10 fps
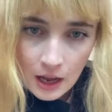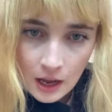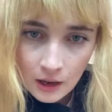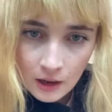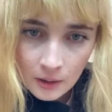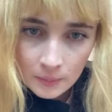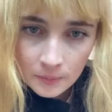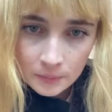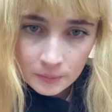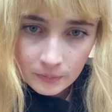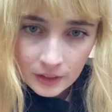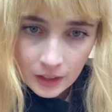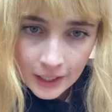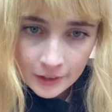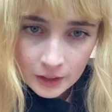Uh,
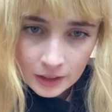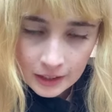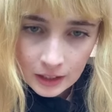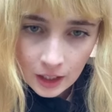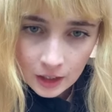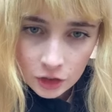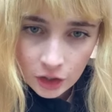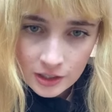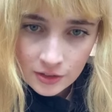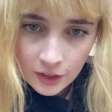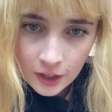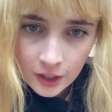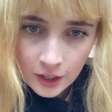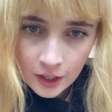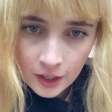how to clean color
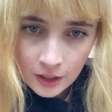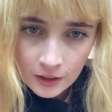transfer.